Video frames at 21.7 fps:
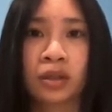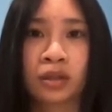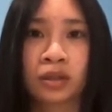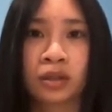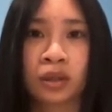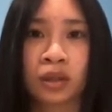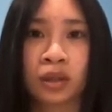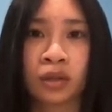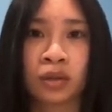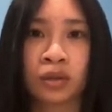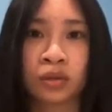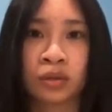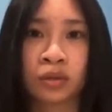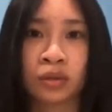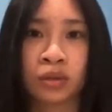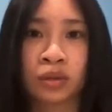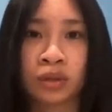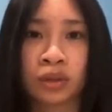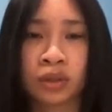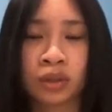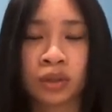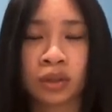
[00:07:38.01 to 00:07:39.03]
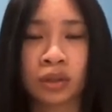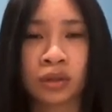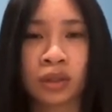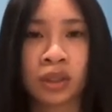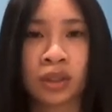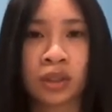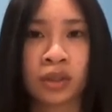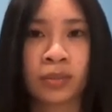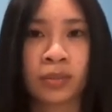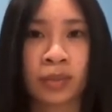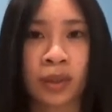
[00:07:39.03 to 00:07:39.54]
So you still
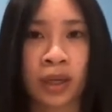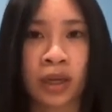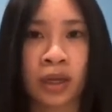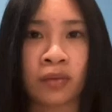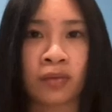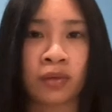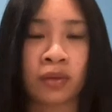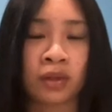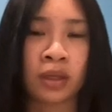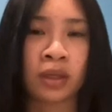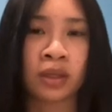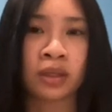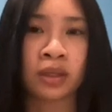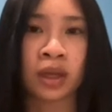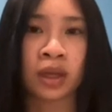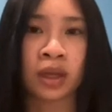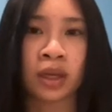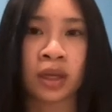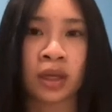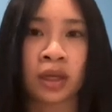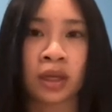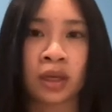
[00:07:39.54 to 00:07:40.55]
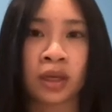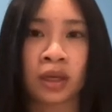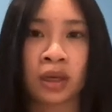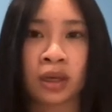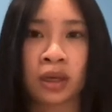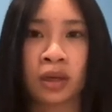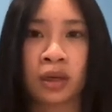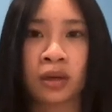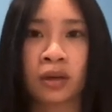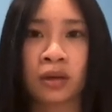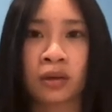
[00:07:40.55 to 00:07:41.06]
need to pay for things like
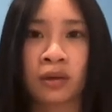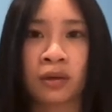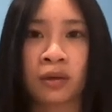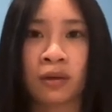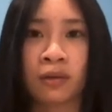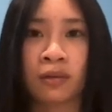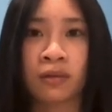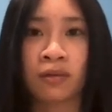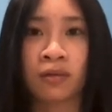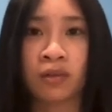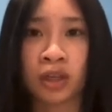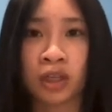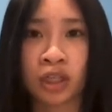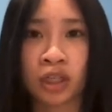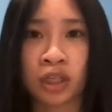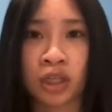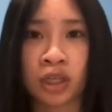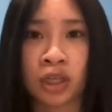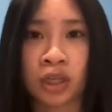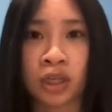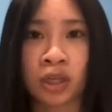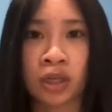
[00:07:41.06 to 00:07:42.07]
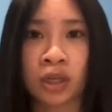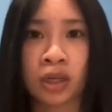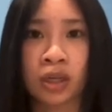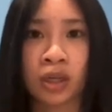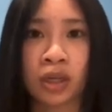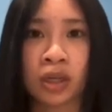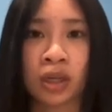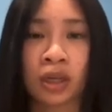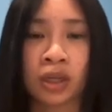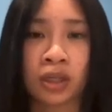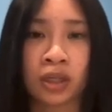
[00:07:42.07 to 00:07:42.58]
vision
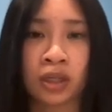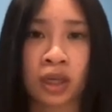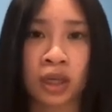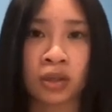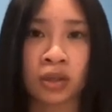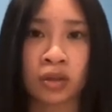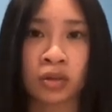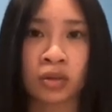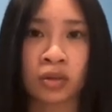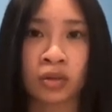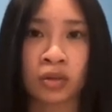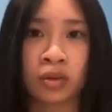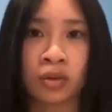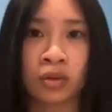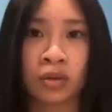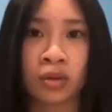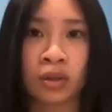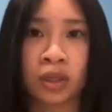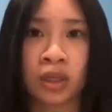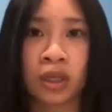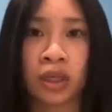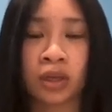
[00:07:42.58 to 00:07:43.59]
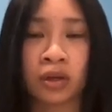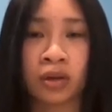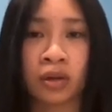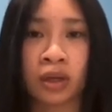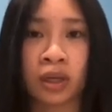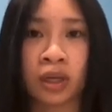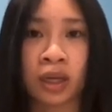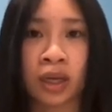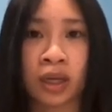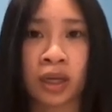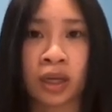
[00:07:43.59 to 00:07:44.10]
and dental,
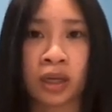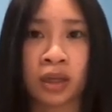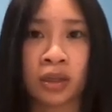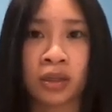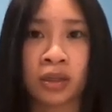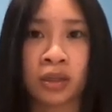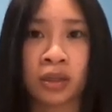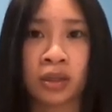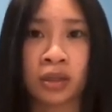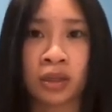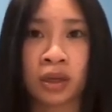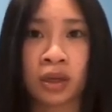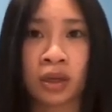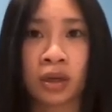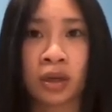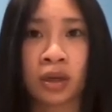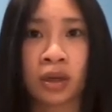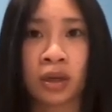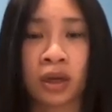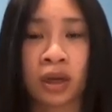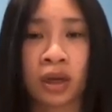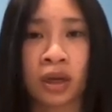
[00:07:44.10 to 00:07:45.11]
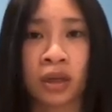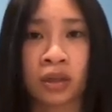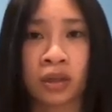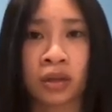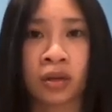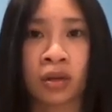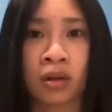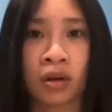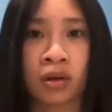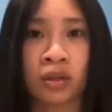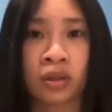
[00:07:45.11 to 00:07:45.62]
hearing aids,
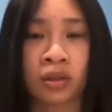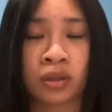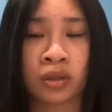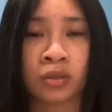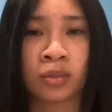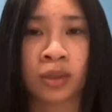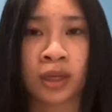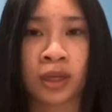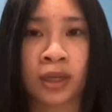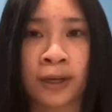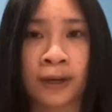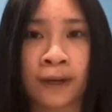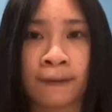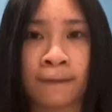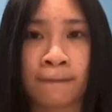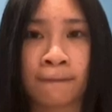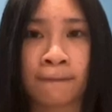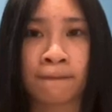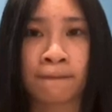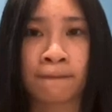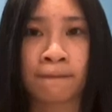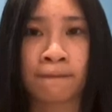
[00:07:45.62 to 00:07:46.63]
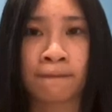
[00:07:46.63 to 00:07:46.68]
and long-term care.